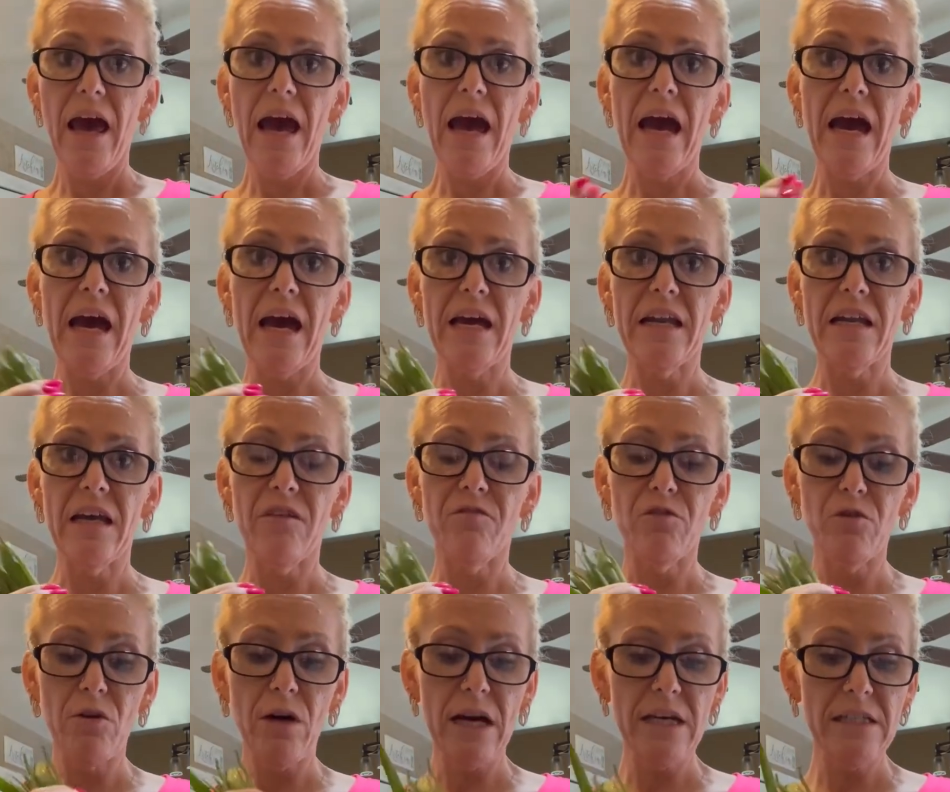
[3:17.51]
And if
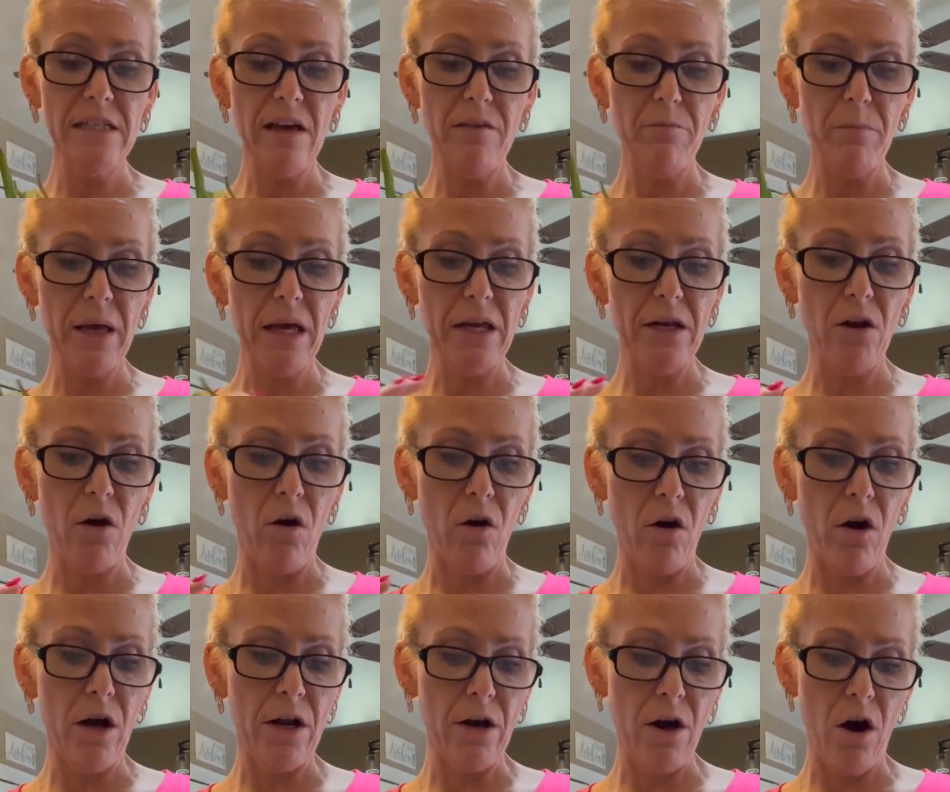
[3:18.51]
you guys have been
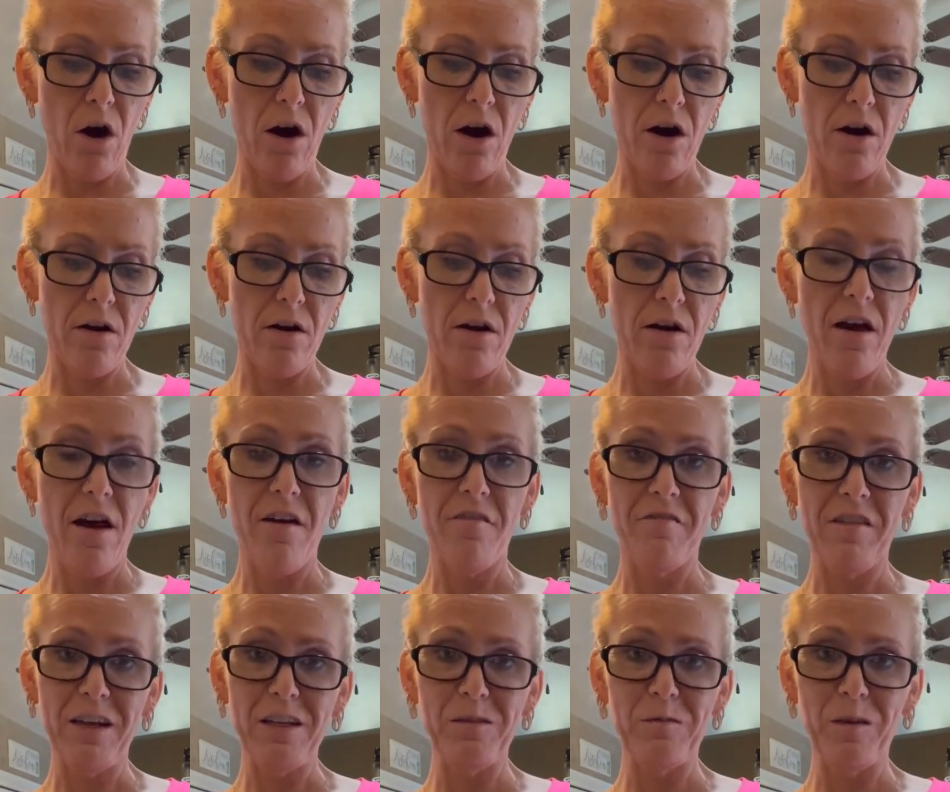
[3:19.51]
on our
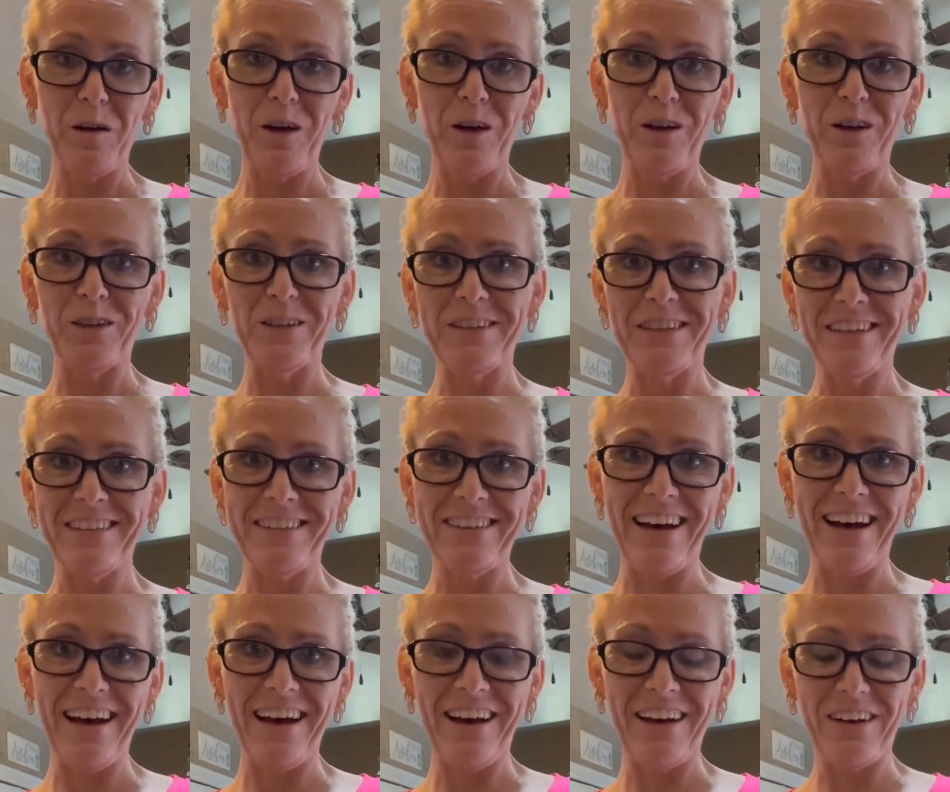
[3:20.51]
Facebook or
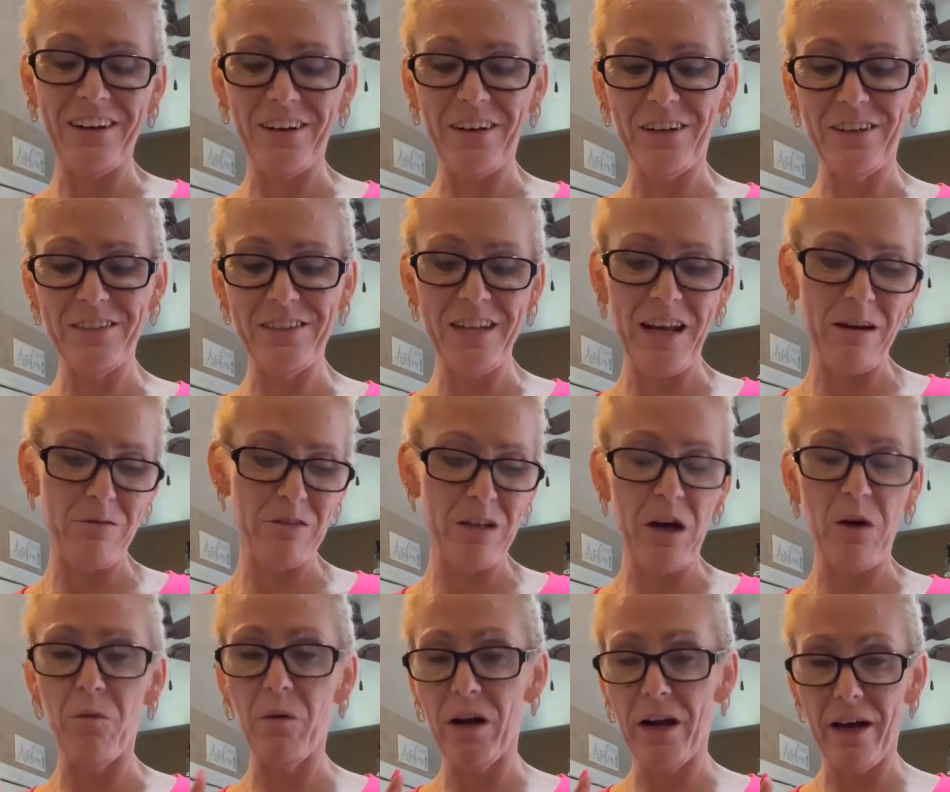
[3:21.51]
TikTok or
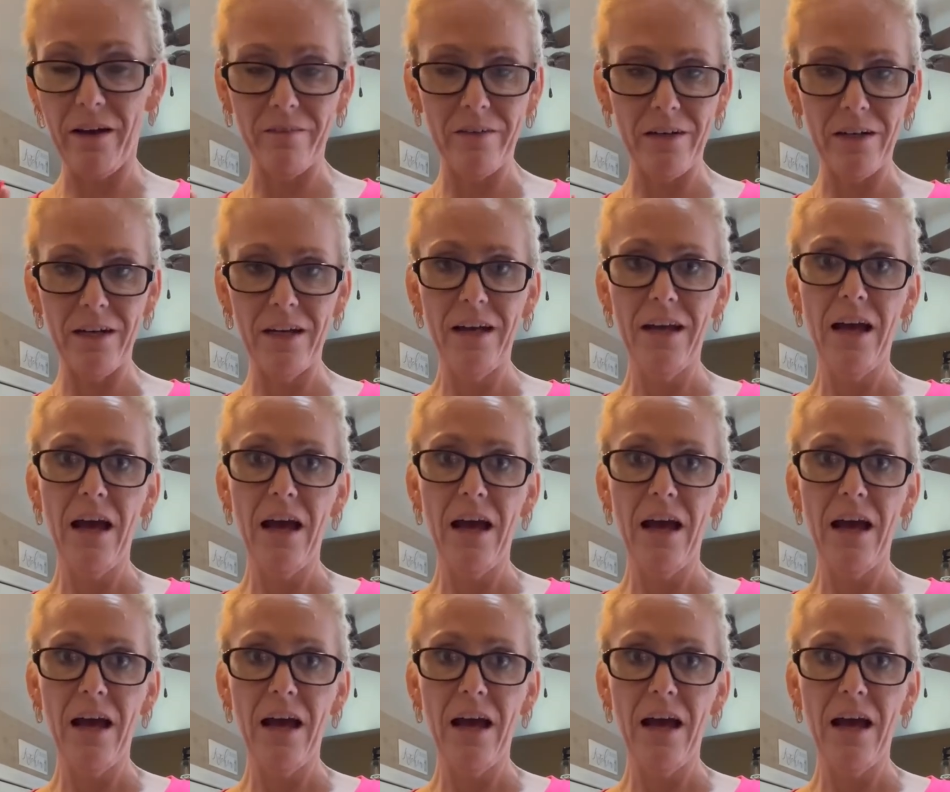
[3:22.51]
Snapchat, whatever,